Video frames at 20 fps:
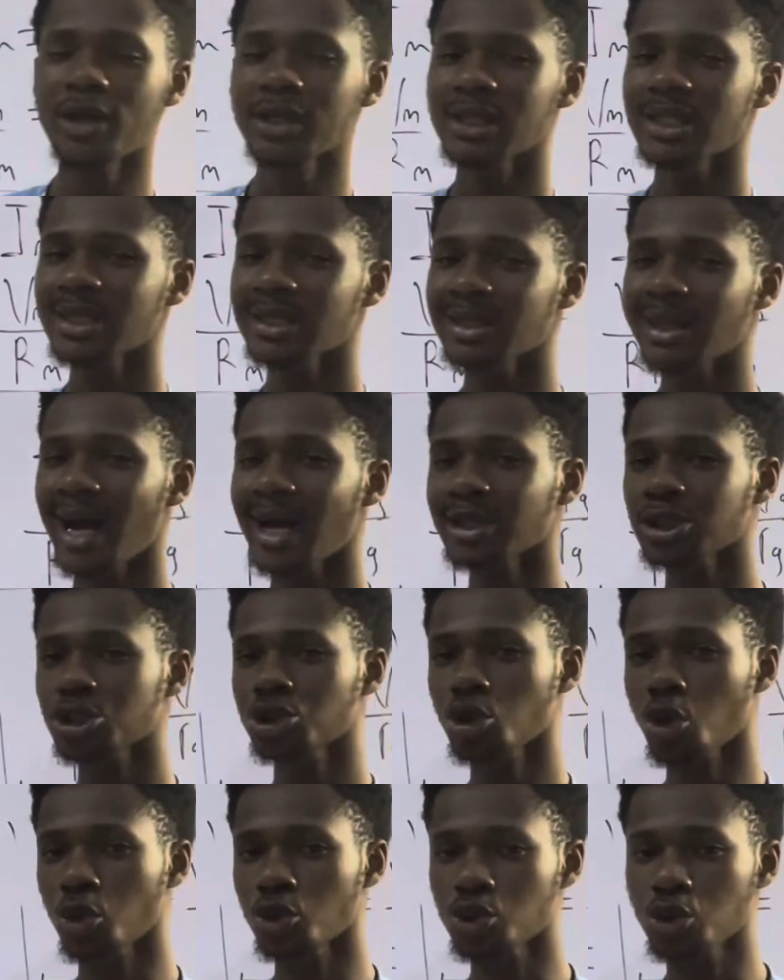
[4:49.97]
resistance
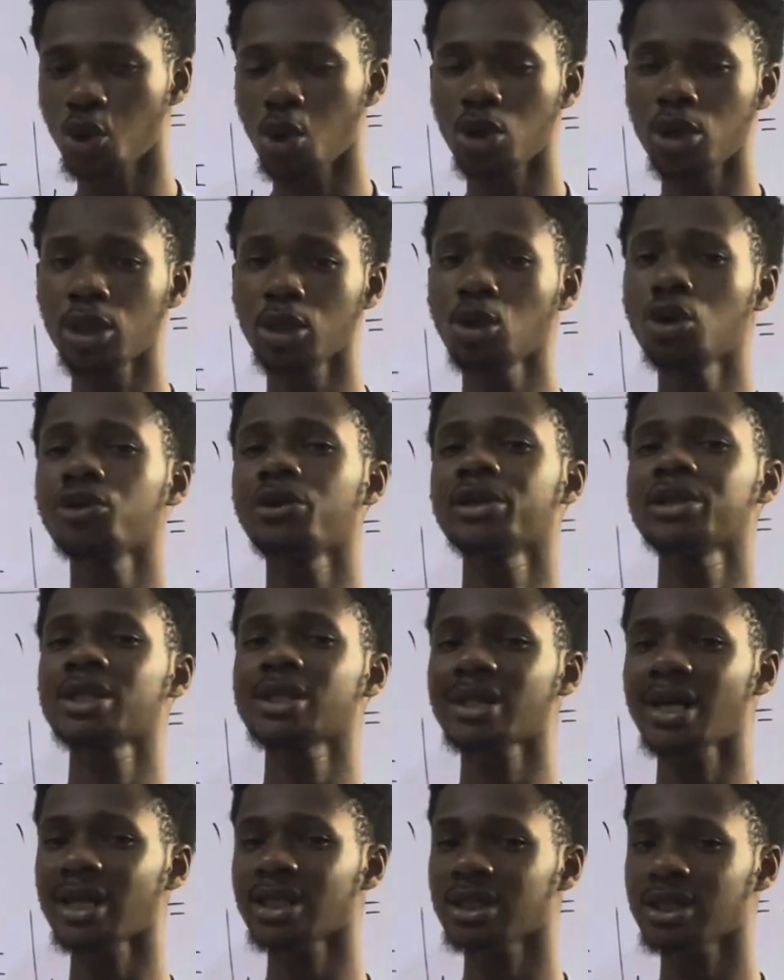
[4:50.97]
shunt or a low
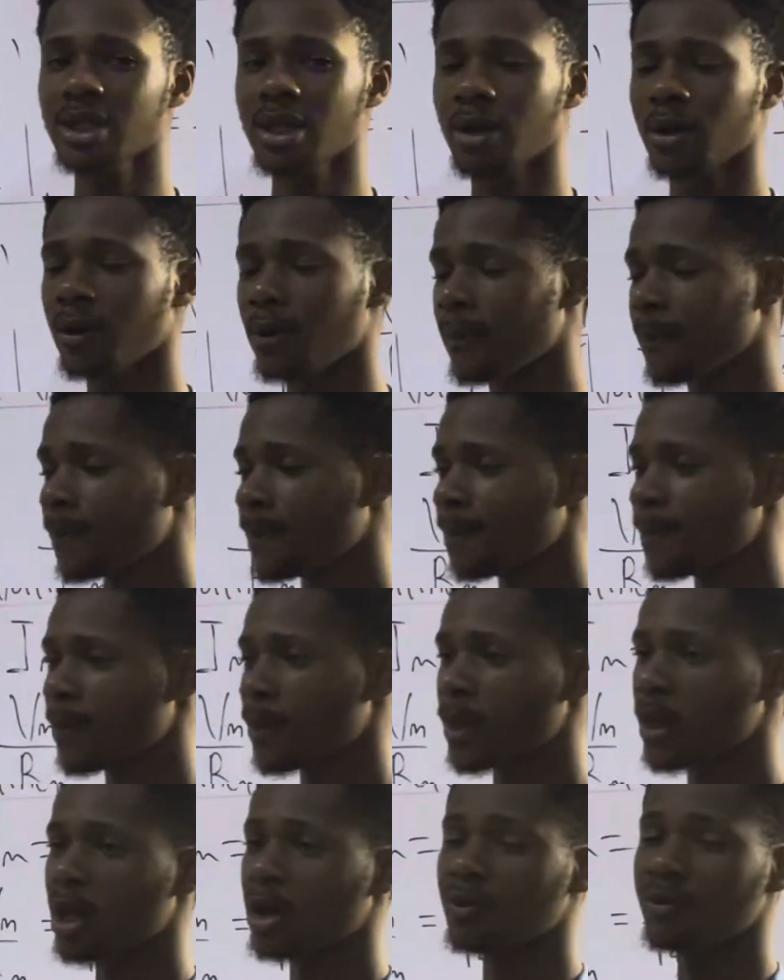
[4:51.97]
resistance
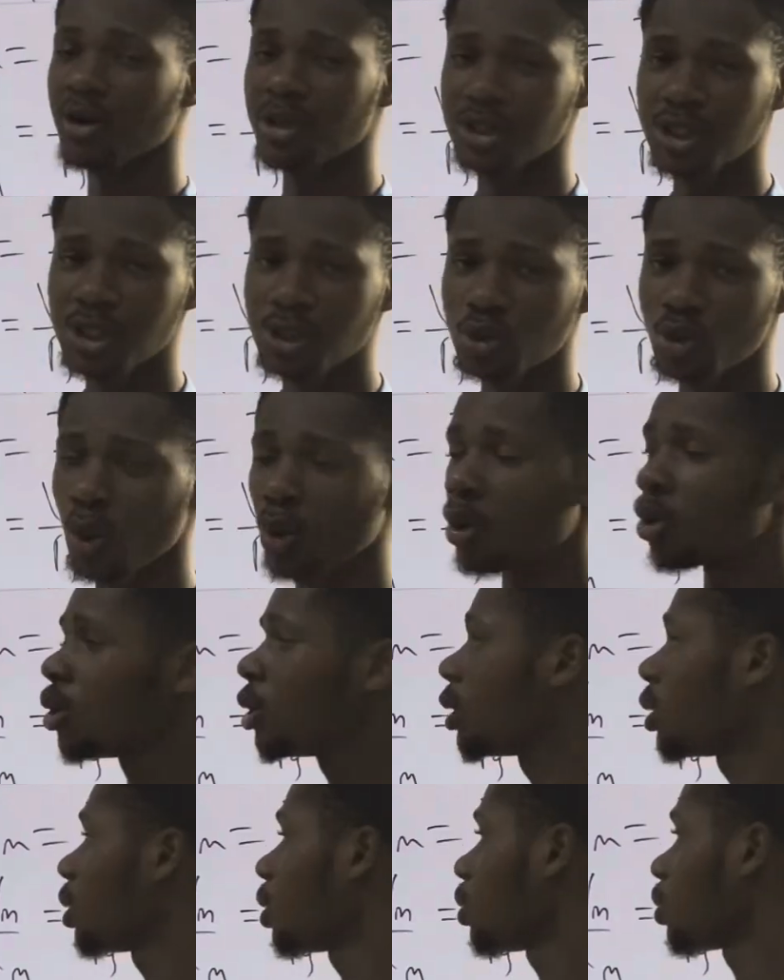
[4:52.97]
resistor,
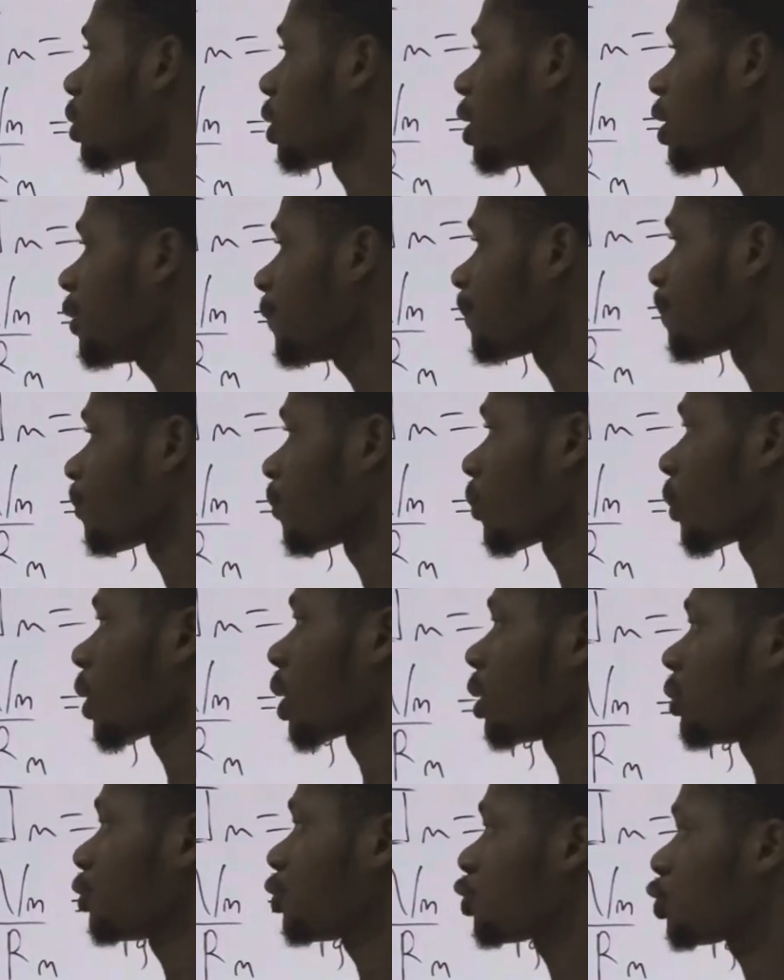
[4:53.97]
okay,
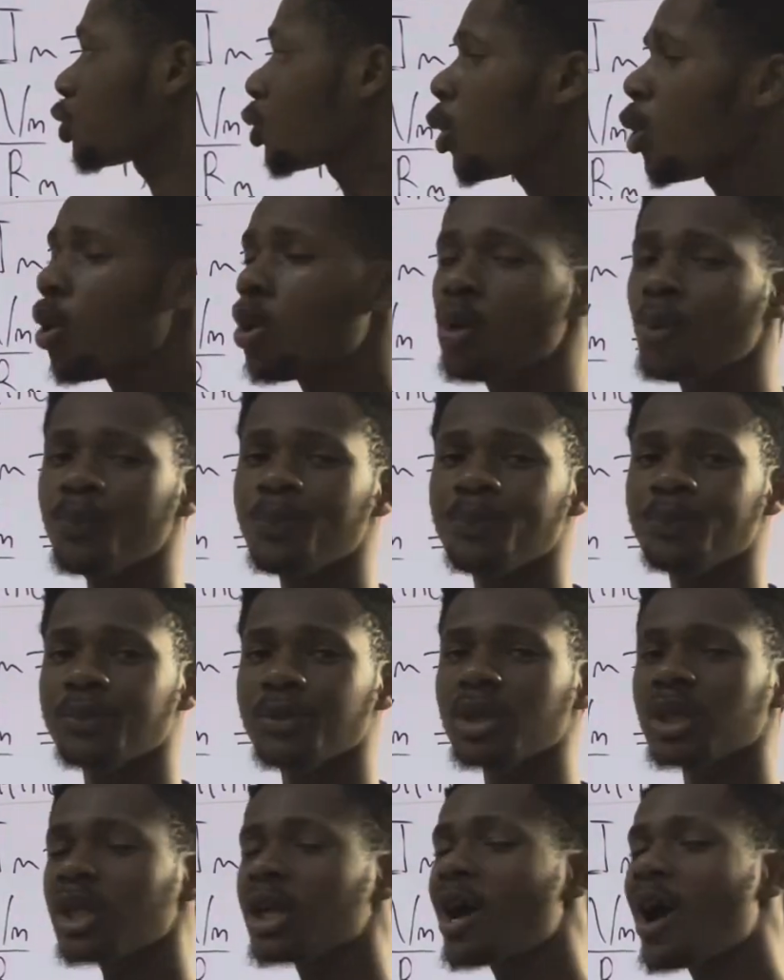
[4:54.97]
so
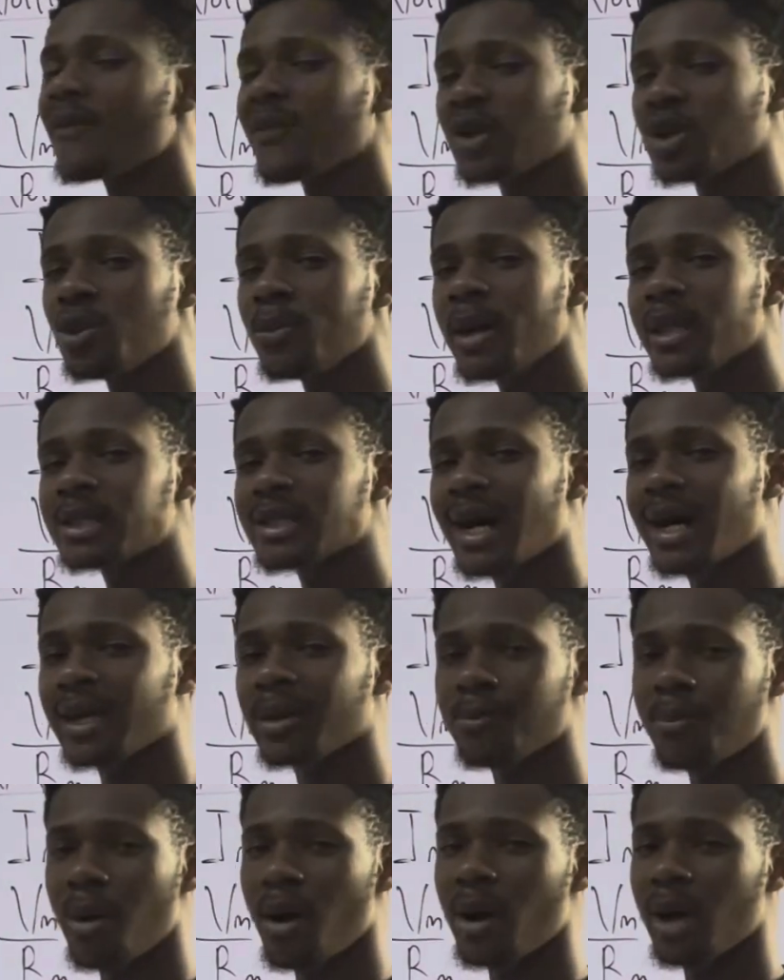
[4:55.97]
the galvanometer
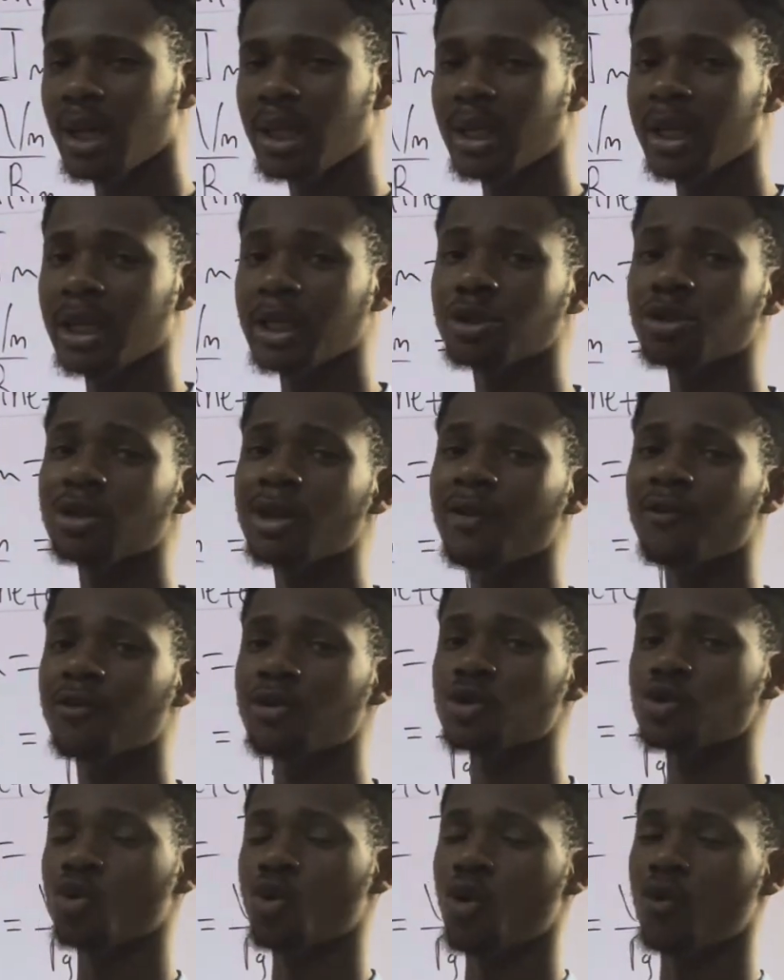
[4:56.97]
in parallel, in order for
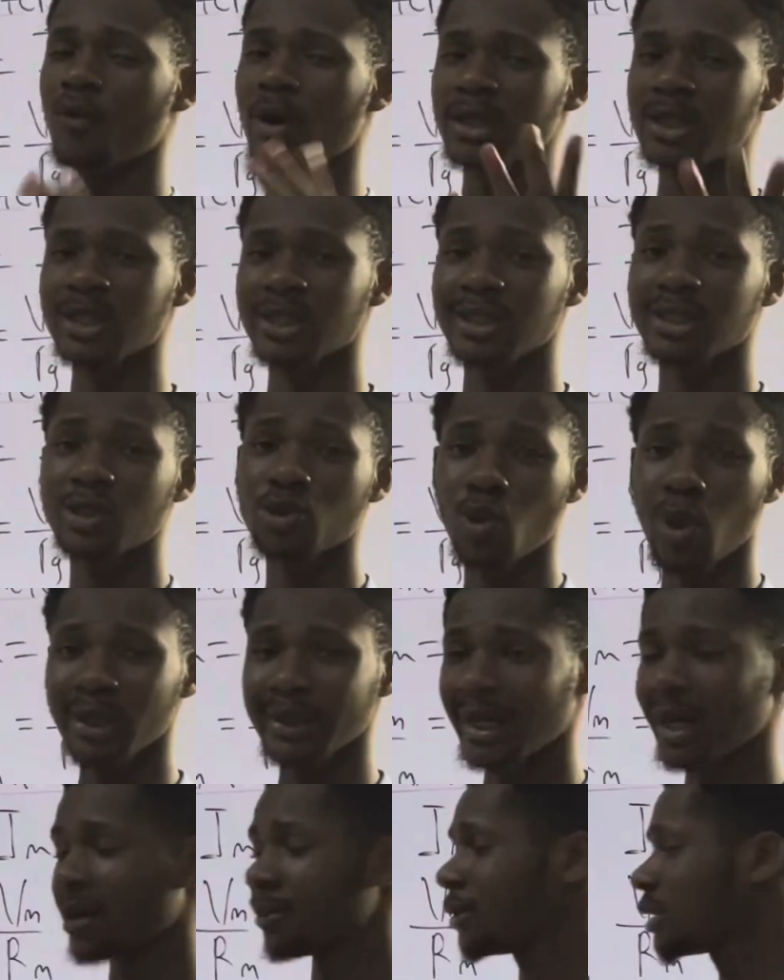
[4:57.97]
us to convert it into an
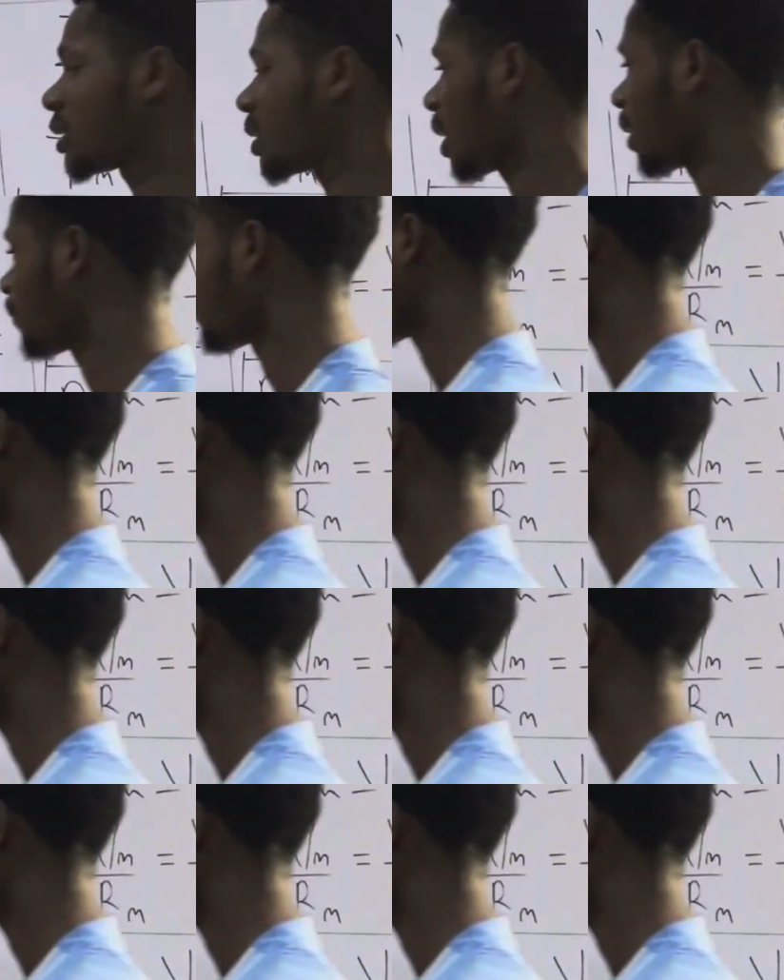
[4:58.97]
ammeter.